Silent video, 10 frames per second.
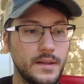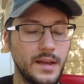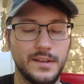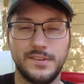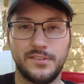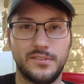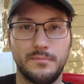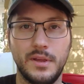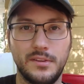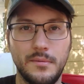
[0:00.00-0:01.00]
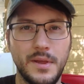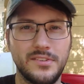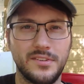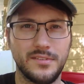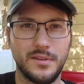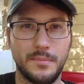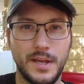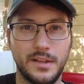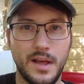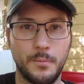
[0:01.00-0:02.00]
Yeah, it makes the
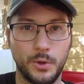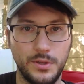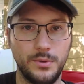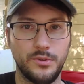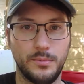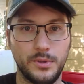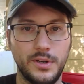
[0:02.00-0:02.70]
bike a lot more usable.